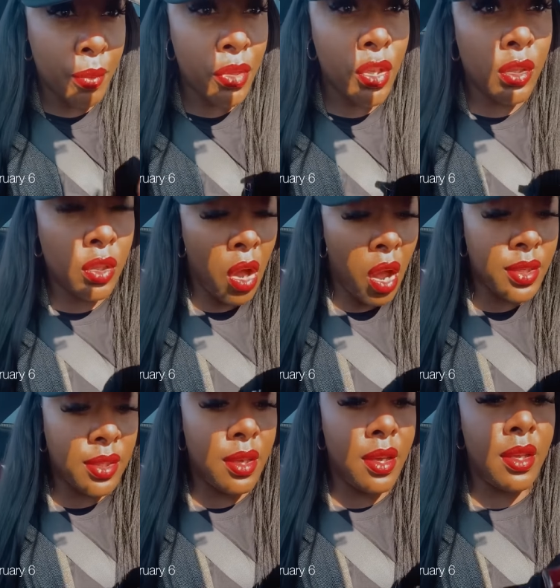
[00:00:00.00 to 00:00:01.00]
but the
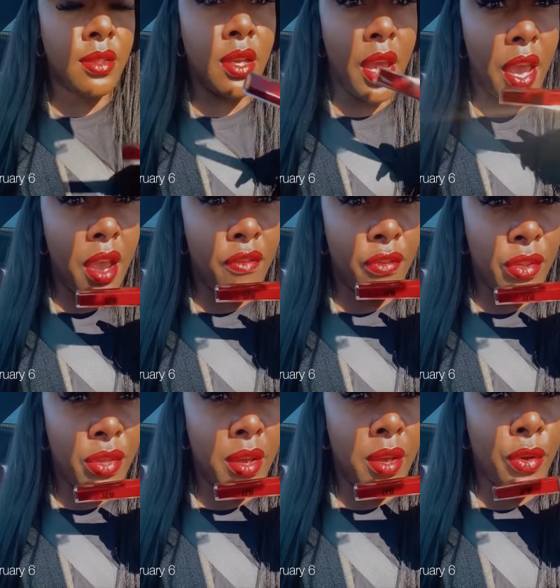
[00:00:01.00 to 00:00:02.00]
gloss is
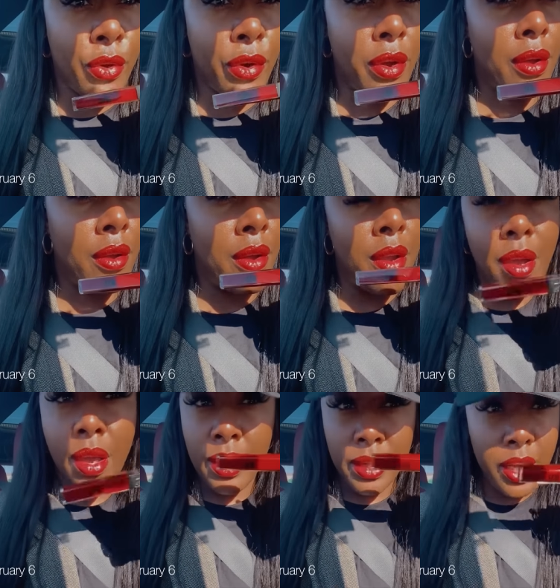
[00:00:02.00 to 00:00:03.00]
everything, girl.
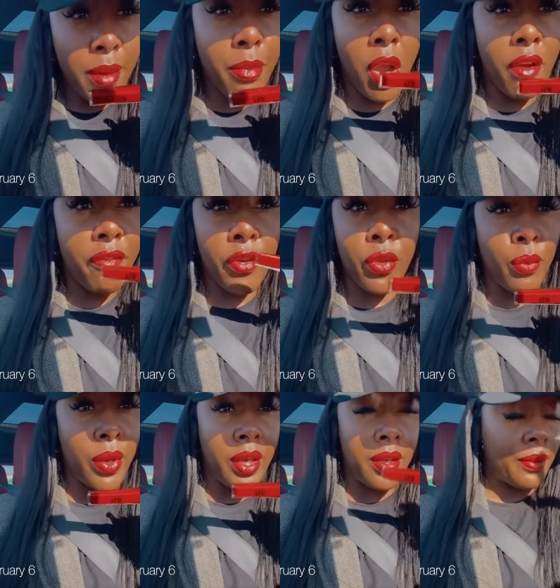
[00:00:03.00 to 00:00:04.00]
Lip bar for the
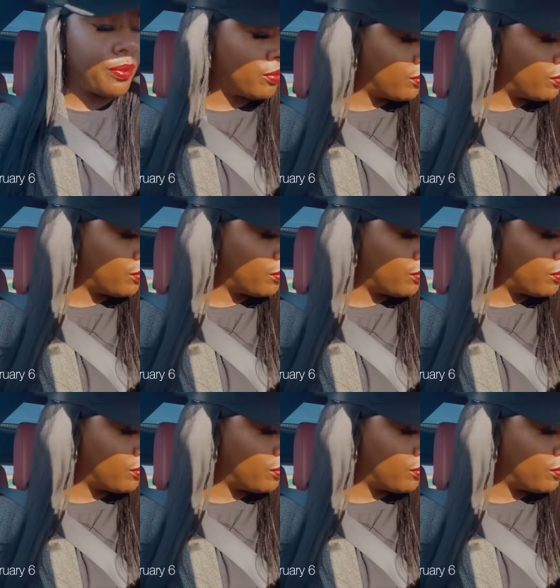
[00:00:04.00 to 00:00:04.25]
win.